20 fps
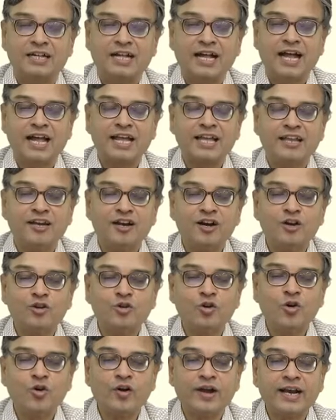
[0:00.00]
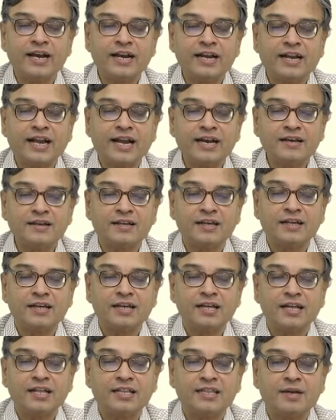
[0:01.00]
I cannot go and cut
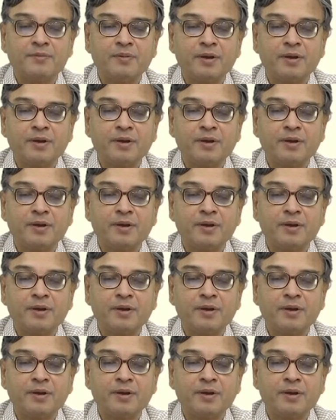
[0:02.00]
the